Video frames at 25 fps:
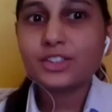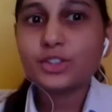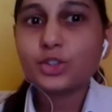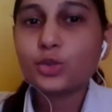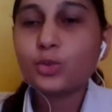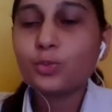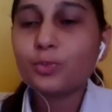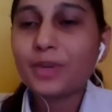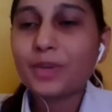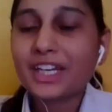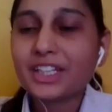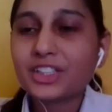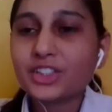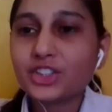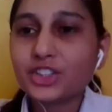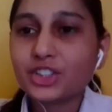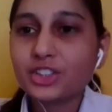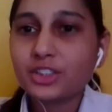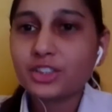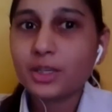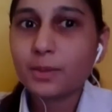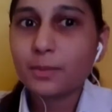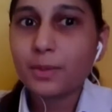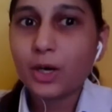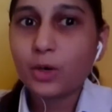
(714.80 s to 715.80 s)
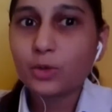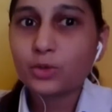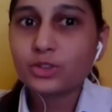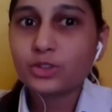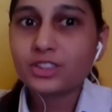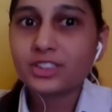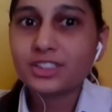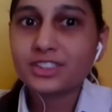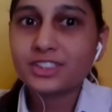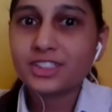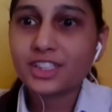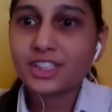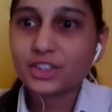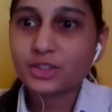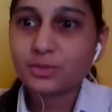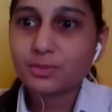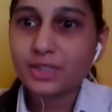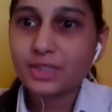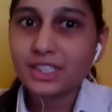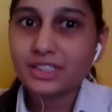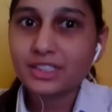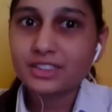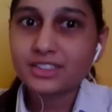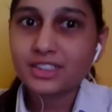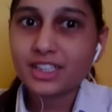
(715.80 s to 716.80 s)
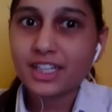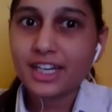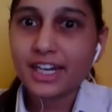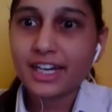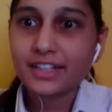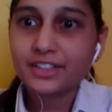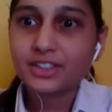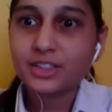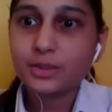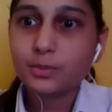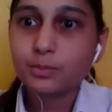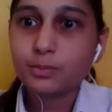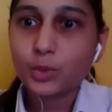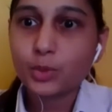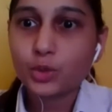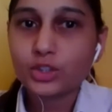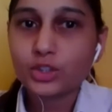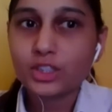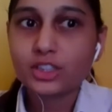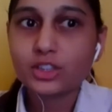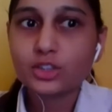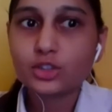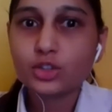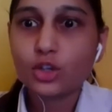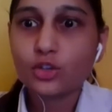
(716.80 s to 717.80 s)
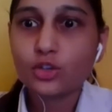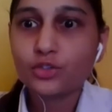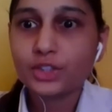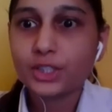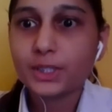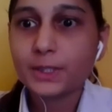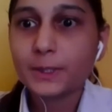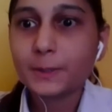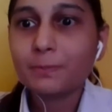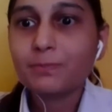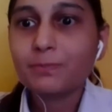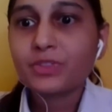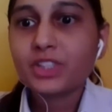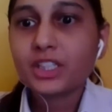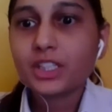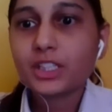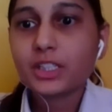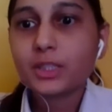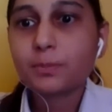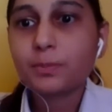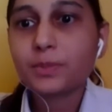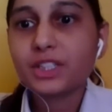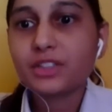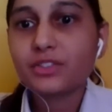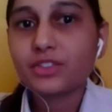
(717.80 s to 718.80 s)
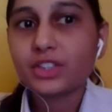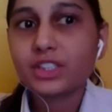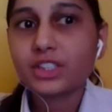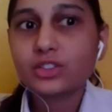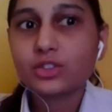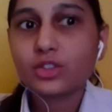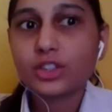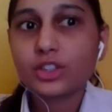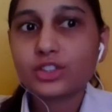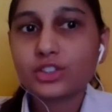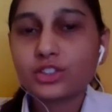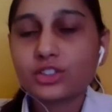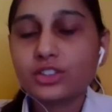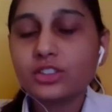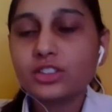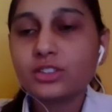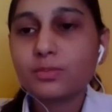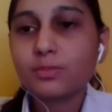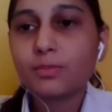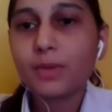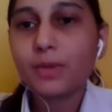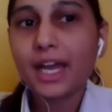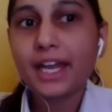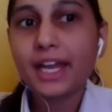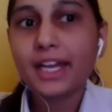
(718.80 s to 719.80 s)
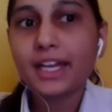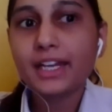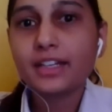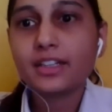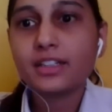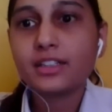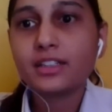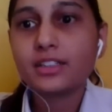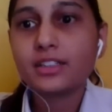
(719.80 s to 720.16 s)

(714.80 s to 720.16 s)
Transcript: you mentioned about the judgments and the importance of it in the previous questions. My